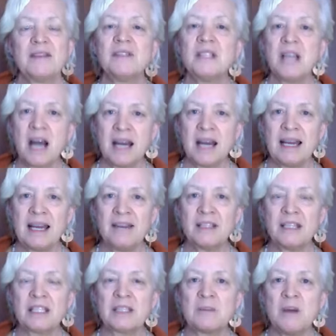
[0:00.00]
not
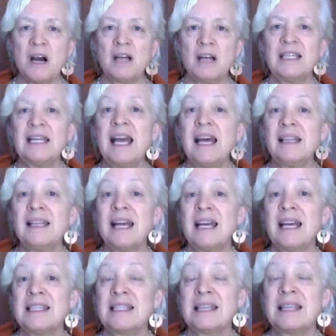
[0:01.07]
having the smog. In
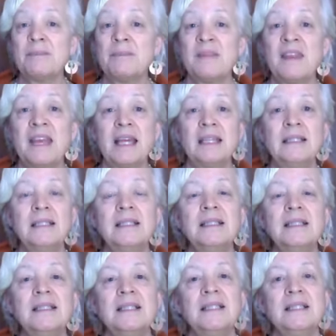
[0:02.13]
LA, same thing.
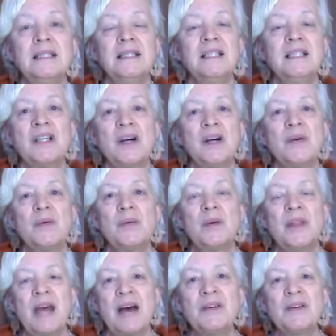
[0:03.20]
No,
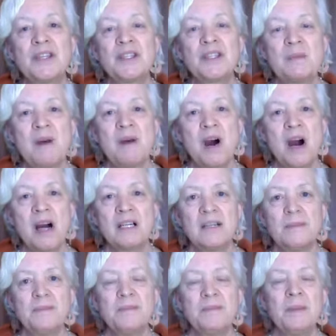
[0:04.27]
without the smog,
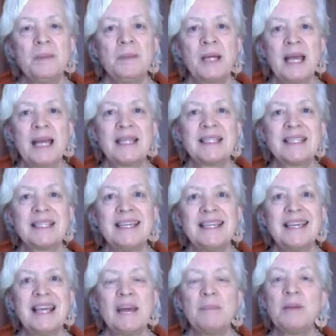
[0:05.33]
people can
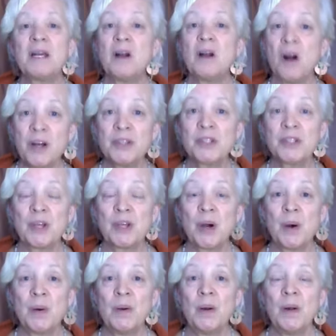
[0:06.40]
see, but
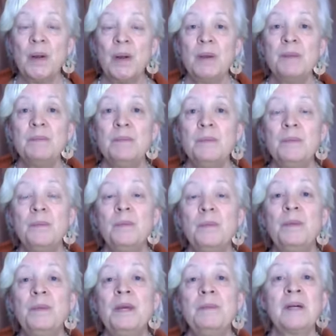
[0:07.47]
also
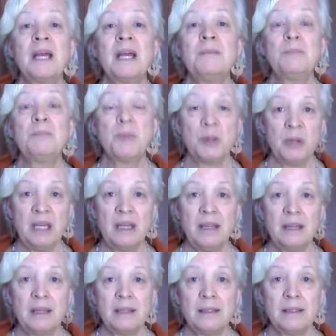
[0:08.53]
people can breathe.